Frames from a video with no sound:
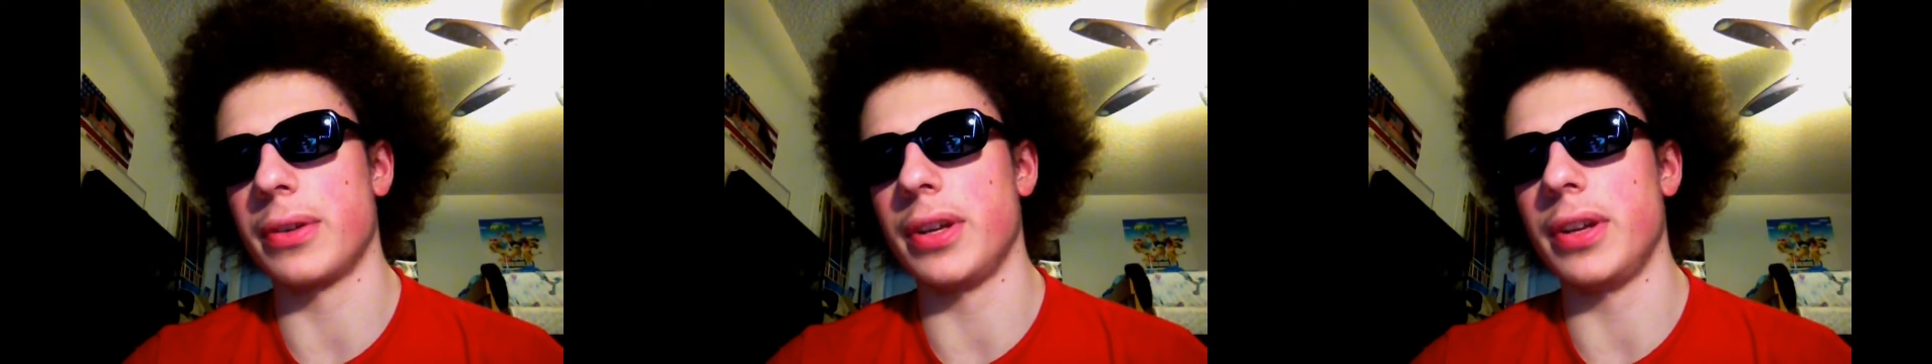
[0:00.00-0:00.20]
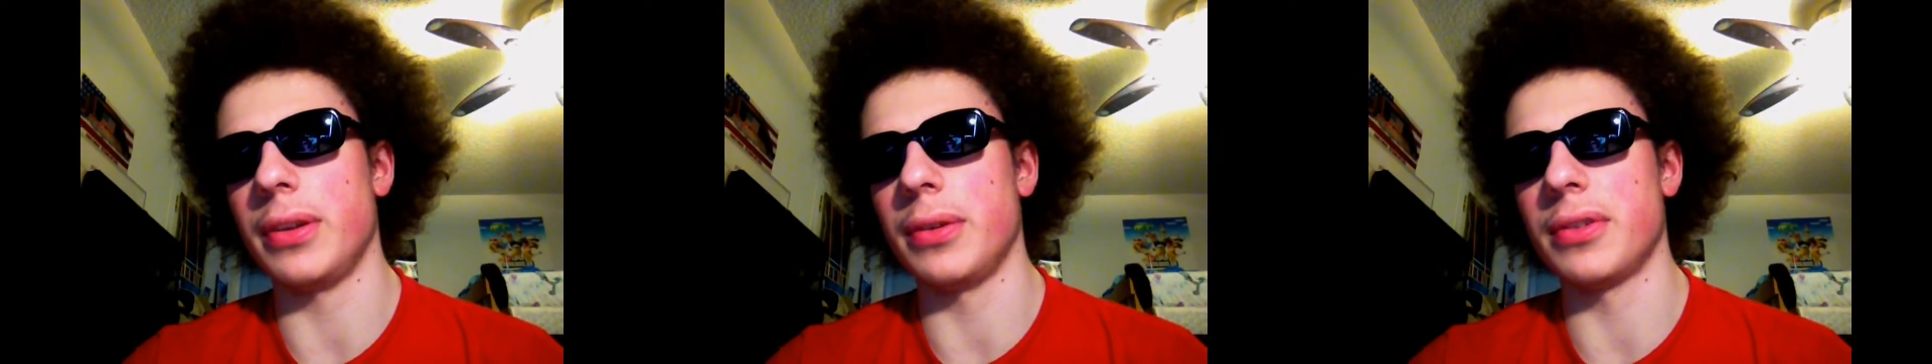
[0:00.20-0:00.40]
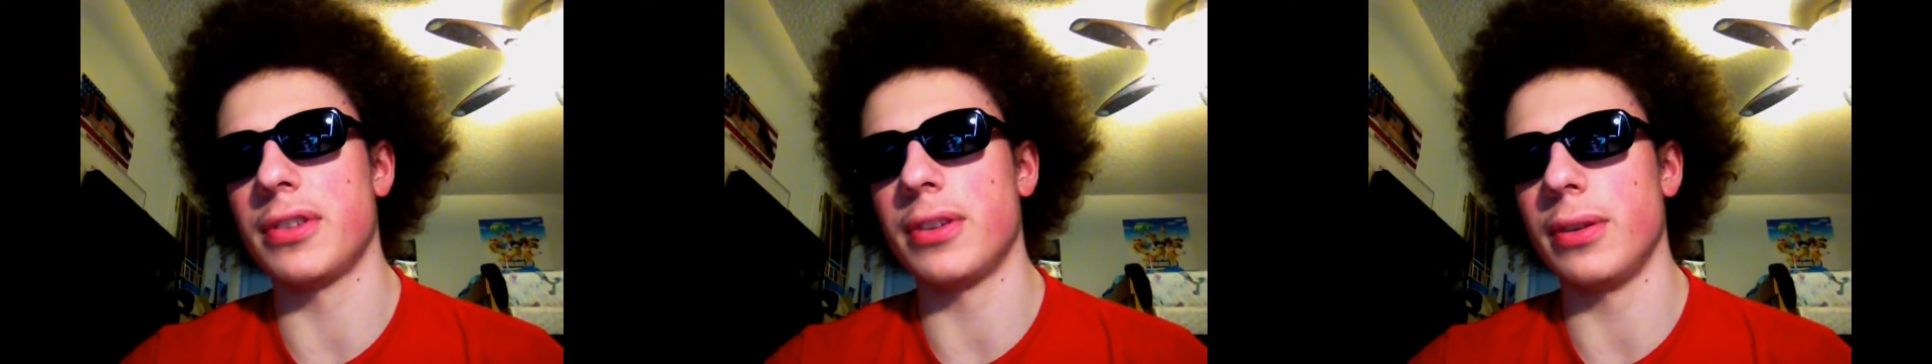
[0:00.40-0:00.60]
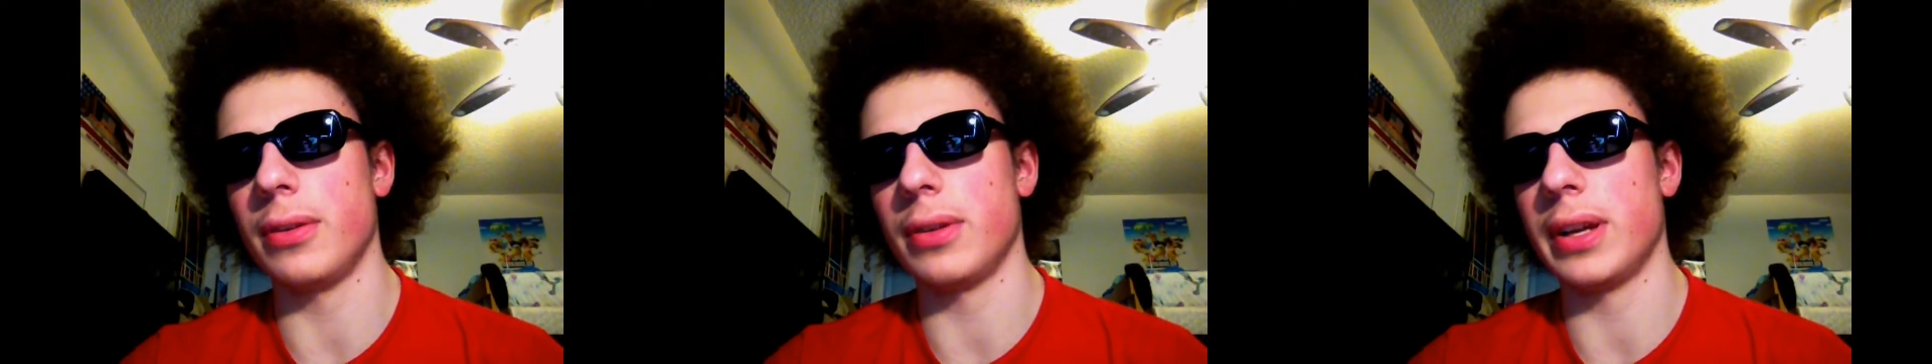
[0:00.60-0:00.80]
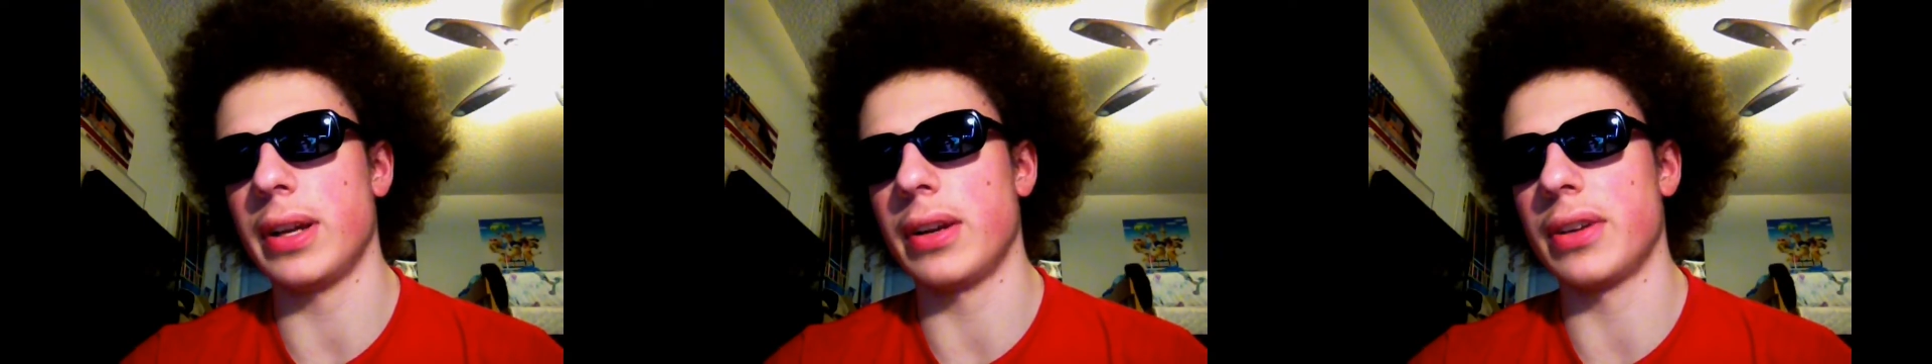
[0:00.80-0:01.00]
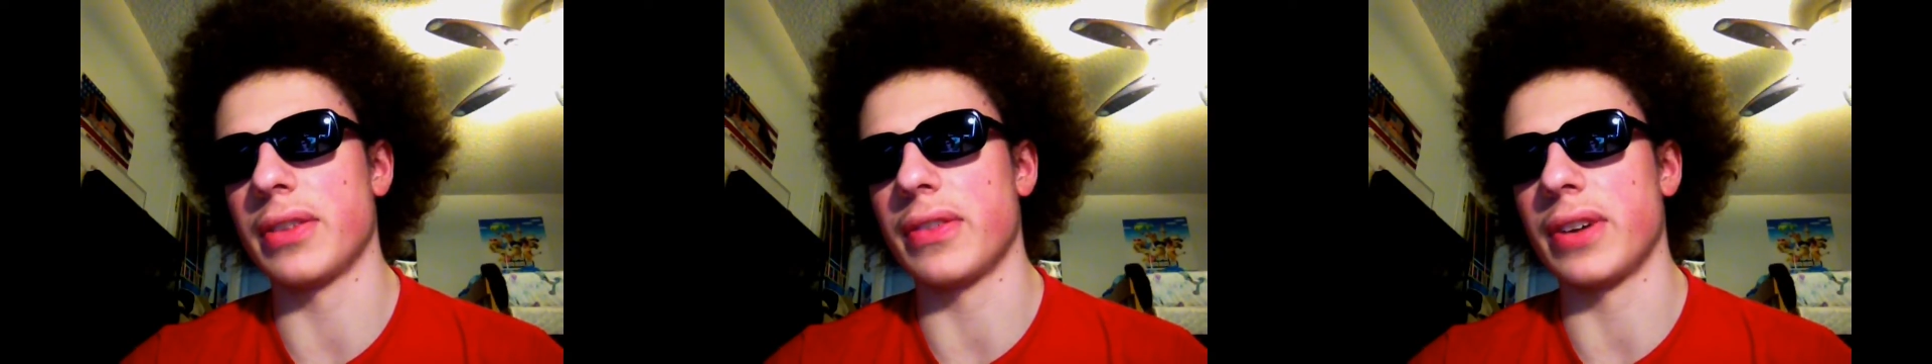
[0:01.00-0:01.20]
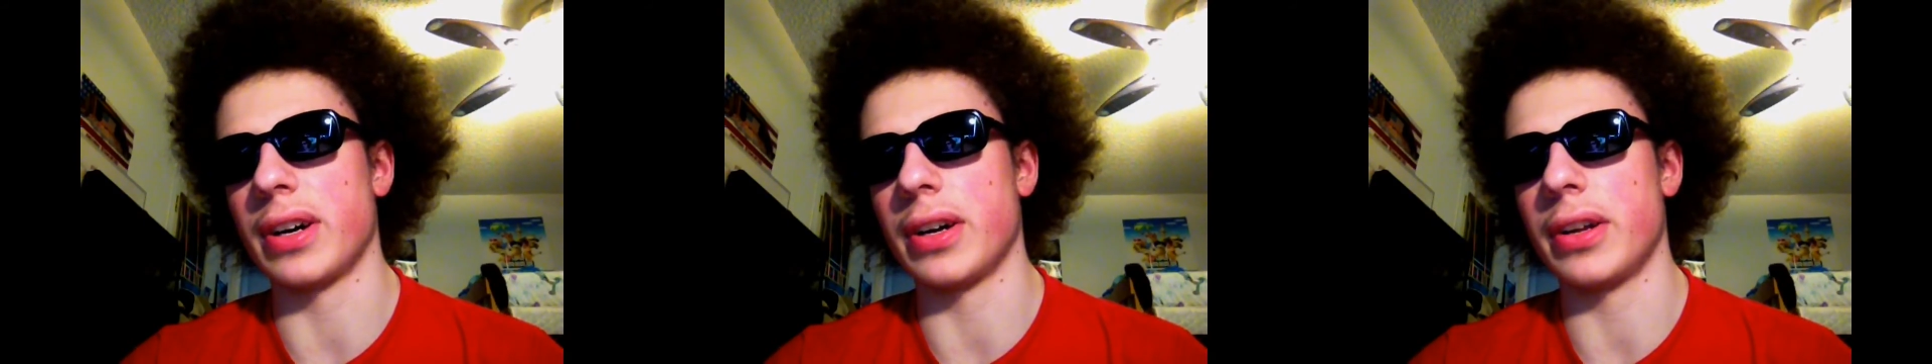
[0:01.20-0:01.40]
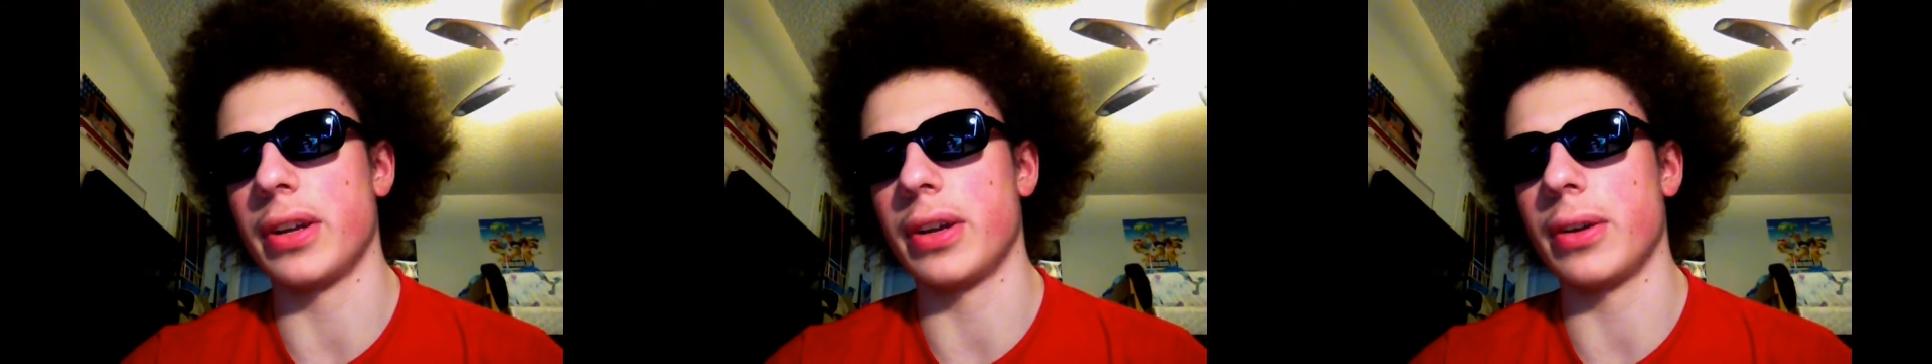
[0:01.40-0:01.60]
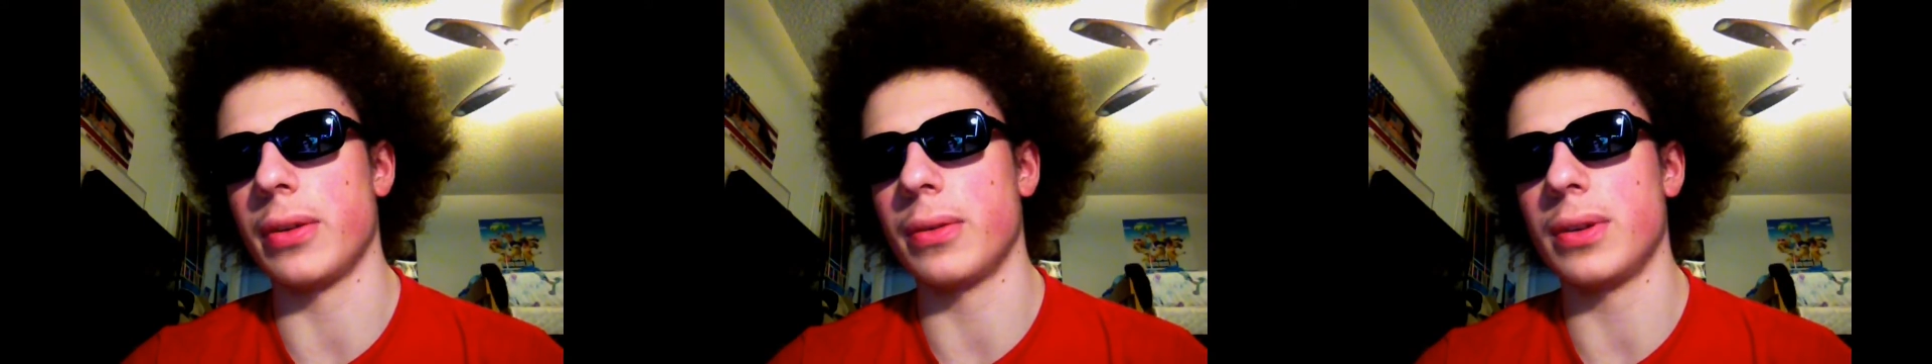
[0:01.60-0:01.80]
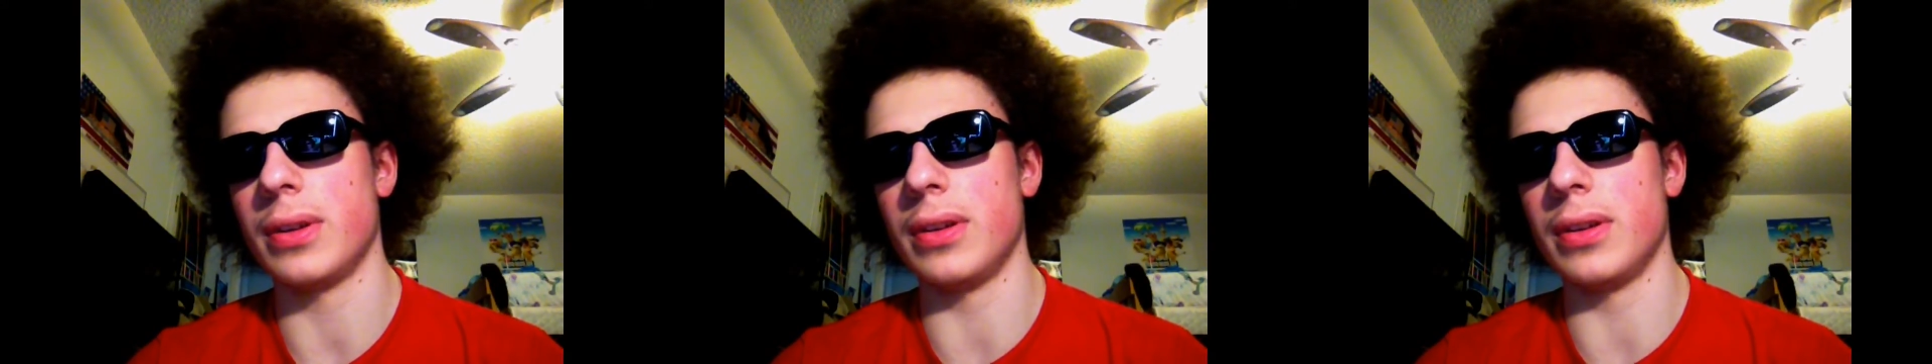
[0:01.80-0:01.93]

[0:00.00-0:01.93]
to use 2 layers of audio,